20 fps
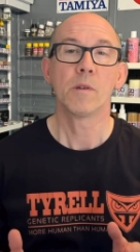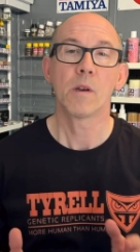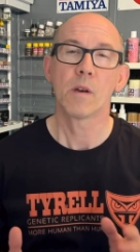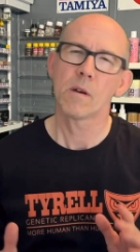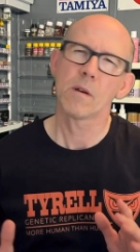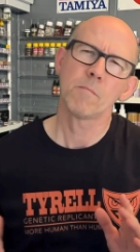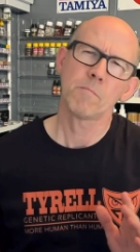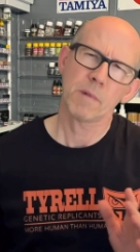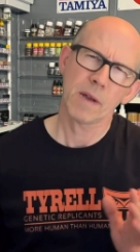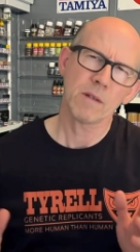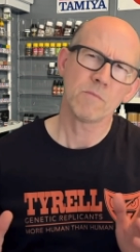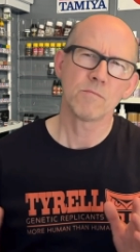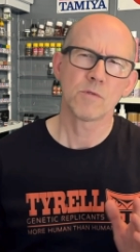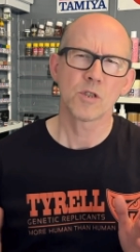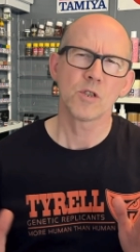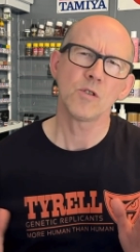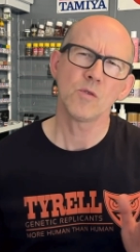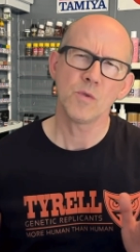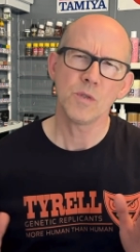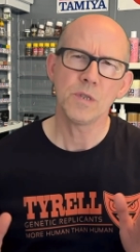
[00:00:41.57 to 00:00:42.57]
about
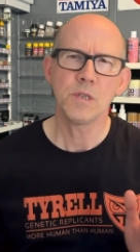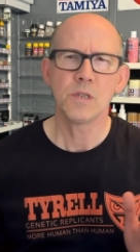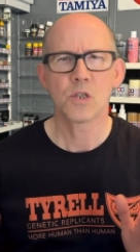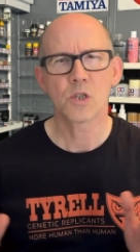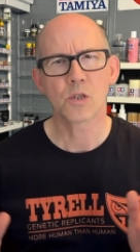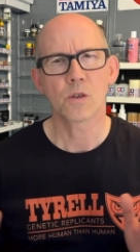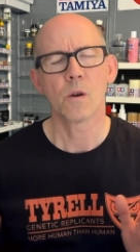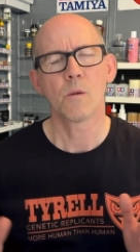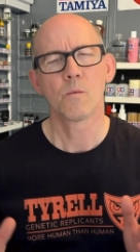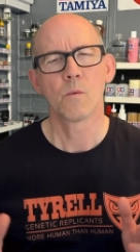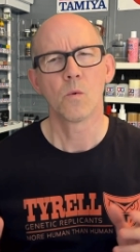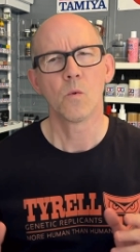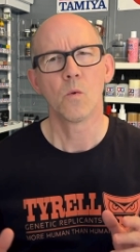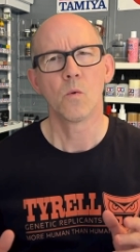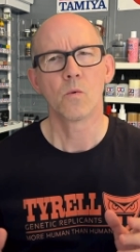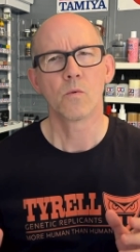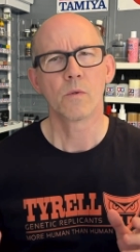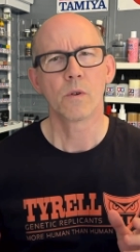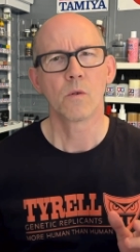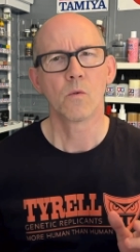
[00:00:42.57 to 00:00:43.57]
2 years ago,
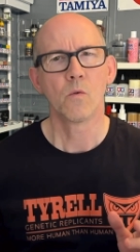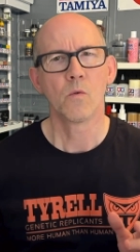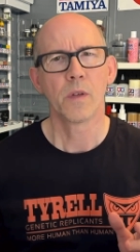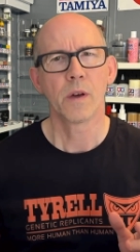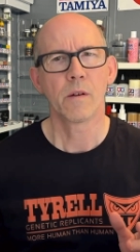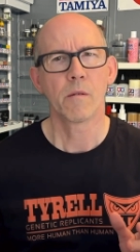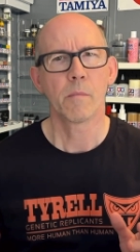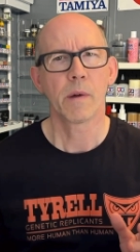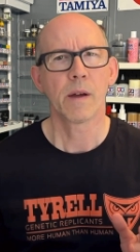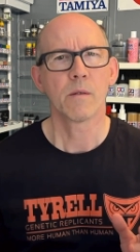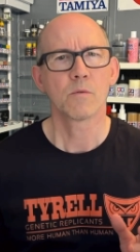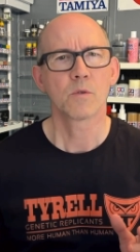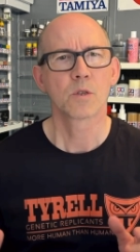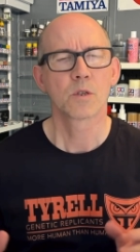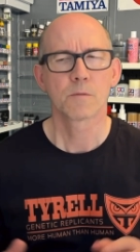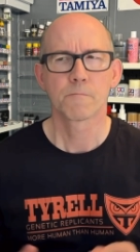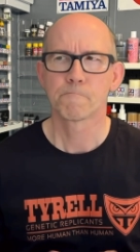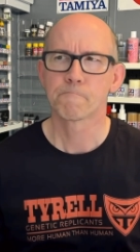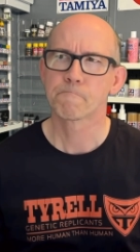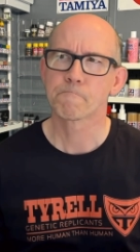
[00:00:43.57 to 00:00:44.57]
or thereabouts.